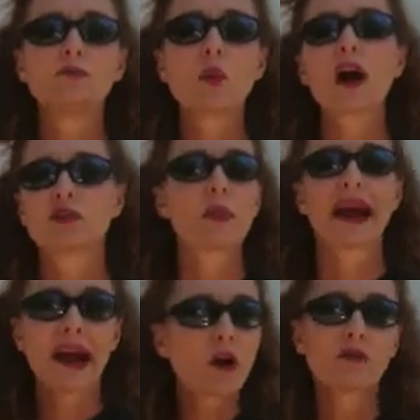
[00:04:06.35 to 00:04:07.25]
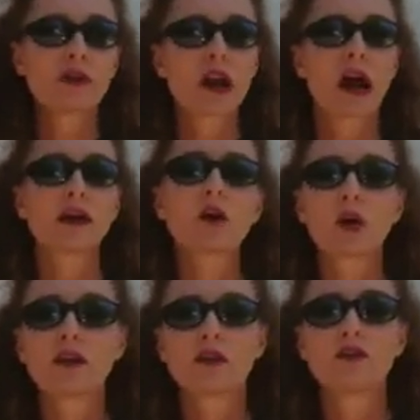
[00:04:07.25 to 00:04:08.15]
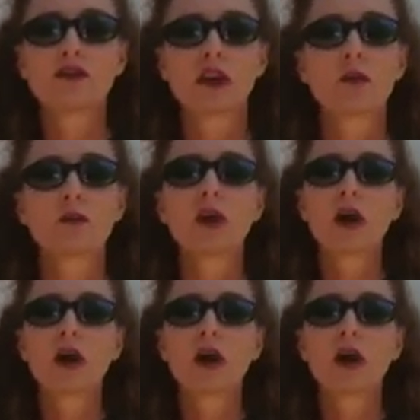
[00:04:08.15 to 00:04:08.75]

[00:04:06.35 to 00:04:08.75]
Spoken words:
washing my hair every night, going to the gym.